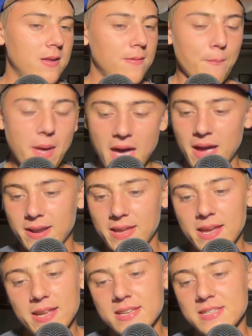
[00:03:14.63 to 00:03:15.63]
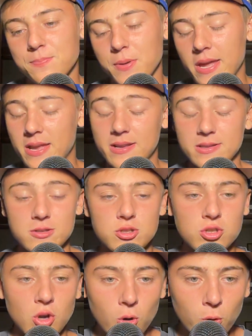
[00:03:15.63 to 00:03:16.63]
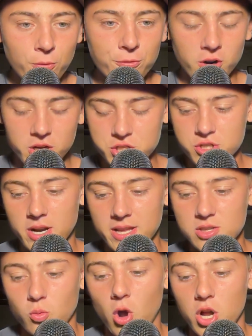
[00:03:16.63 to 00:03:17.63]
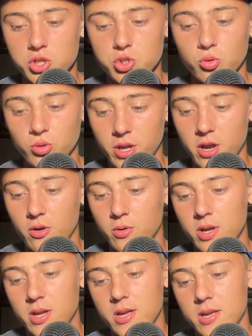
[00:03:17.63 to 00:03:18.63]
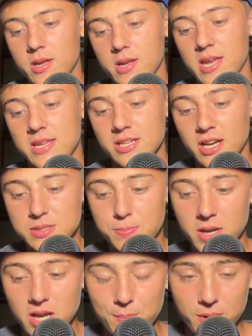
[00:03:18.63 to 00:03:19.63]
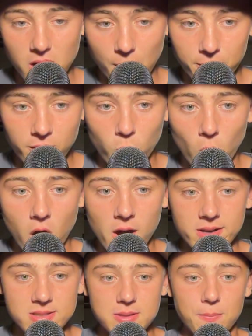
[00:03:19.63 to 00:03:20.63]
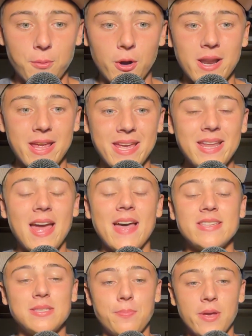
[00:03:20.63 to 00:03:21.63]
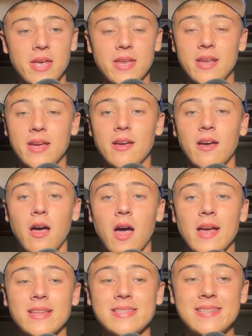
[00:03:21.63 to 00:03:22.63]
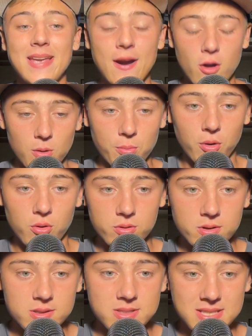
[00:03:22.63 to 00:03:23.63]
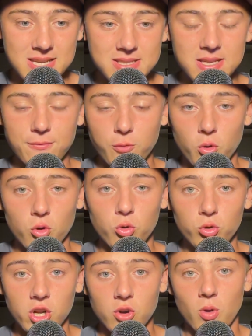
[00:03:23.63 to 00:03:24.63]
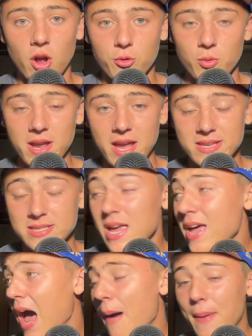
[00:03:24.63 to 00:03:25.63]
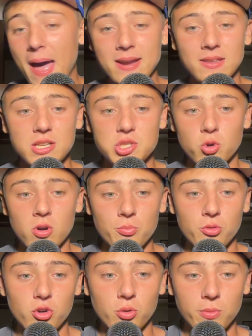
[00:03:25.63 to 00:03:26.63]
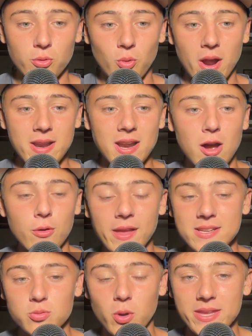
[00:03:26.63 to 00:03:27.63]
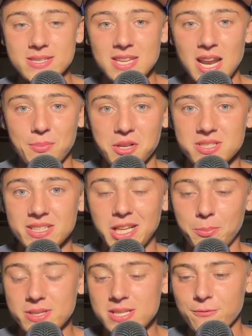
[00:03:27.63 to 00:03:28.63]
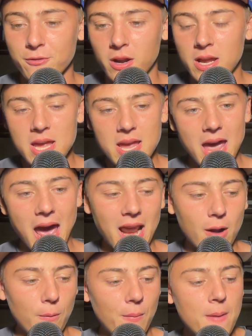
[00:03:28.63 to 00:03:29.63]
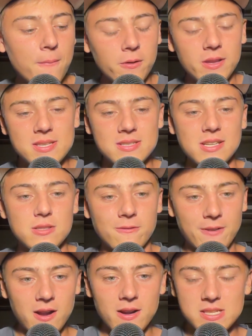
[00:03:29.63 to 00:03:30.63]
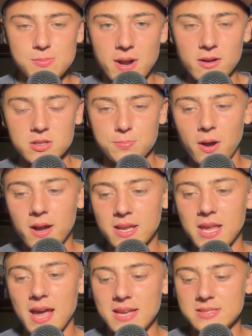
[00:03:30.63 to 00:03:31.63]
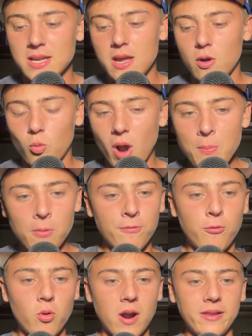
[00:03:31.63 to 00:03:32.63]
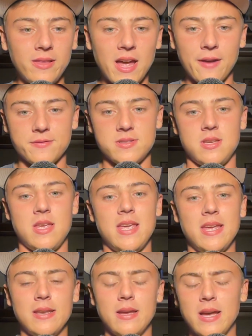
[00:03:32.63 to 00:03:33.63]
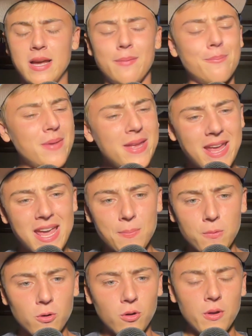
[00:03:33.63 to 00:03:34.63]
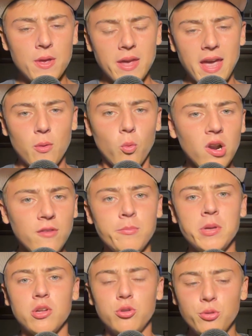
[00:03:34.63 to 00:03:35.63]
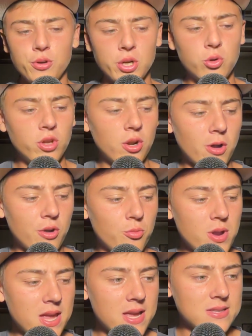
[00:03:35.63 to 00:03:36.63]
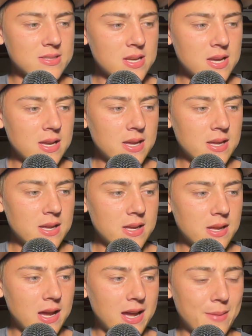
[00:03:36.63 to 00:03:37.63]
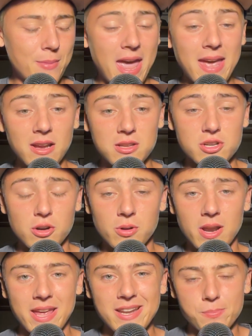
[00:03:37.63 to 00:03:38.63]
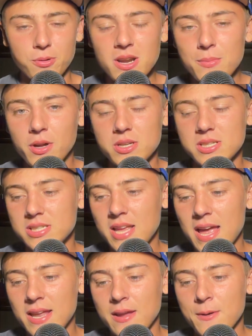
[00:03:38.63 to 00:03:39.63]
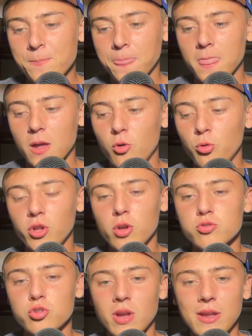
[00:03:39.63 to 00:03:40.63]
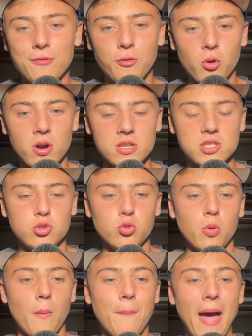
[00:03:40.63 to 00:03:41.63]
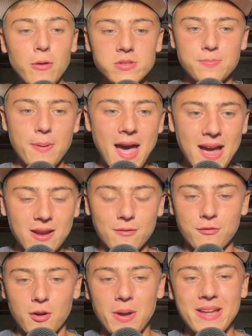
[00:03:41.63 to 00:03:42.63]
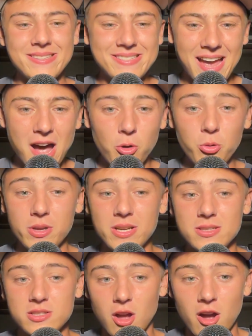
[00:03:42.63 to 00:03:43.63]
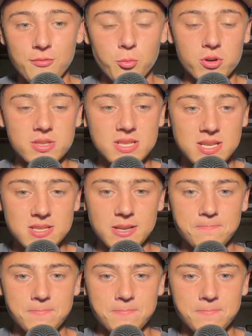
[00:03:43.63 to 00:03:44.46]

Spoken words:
Man, it has been so frustrating to watch Julio. He does pick up a couple of walks, but it has been a terrible season for Julio Rodriguez. I'm back in the dorm room right now, and that's why the setup looks a little bit different. And I remember listening to various Mariners podcasts right before I left in mid-April, and one of them included Julio Rodriguez anecdote, and it pretty much said Julio's looking forward to bounce back from a down sophomore season.